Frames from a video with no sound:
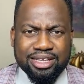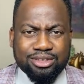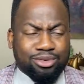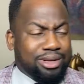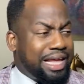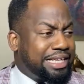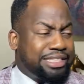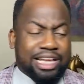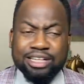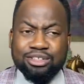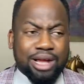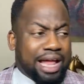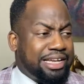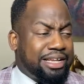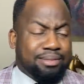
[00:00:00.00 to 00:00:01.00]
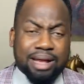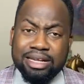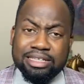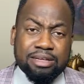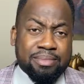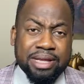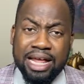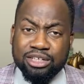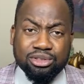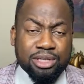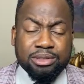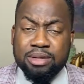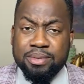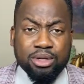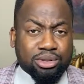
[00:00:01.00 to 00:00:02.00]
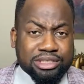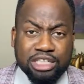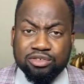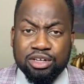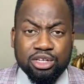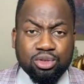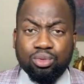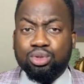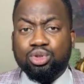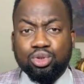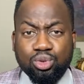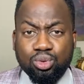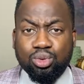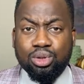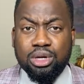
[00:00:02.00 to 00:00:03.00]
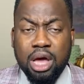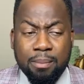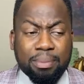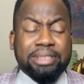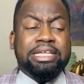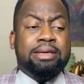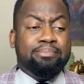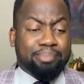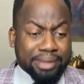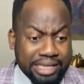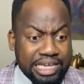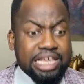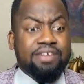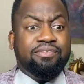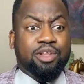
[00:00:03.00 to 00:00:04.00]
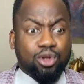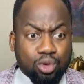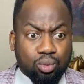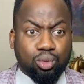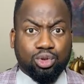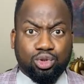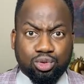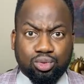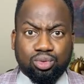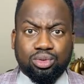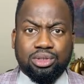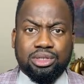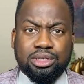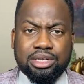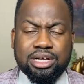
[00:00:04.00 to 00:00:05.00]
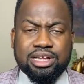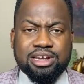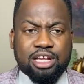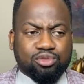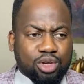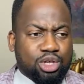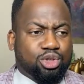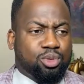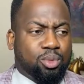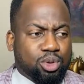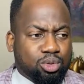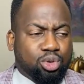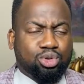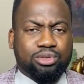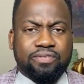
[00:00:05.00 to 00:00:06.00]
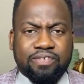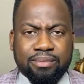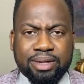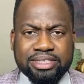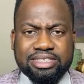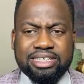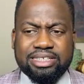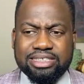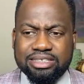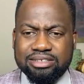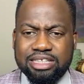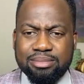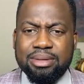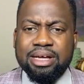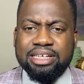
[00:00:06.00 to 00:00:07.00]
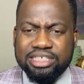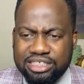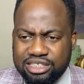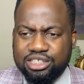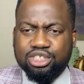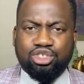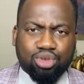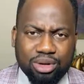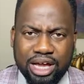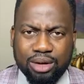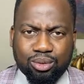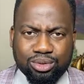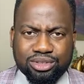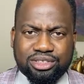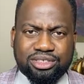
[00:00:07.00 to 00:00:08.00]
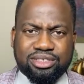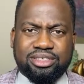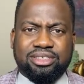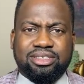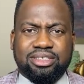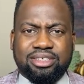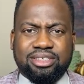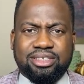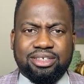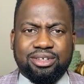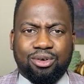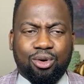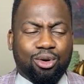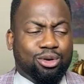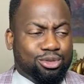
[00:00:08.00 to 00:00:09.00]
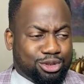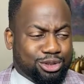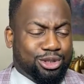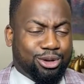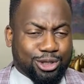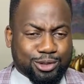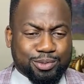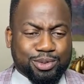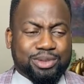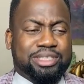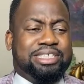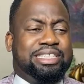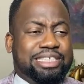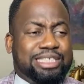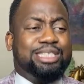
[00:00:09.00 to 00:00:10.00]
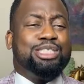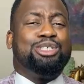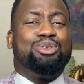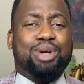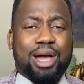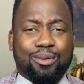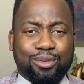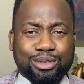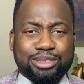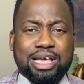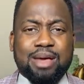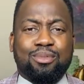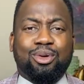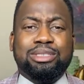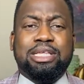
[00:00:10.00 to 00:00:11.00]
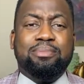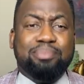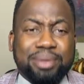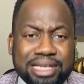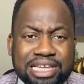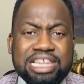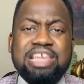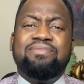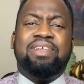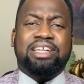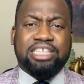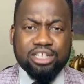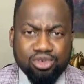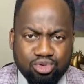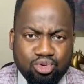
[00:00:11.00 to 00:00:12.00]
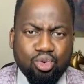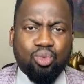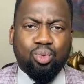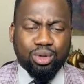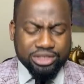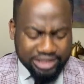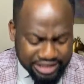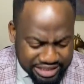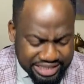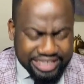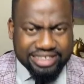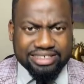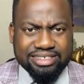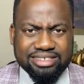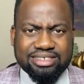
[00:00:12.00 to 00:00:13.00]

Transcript: Not like they may not actually know what to do, but they believe they know what to do. That's why if someone will go to a pharmacy and tell them, this is the drug I want, or to the hospital and say, this is the drug I want, because they believe that they know what they need.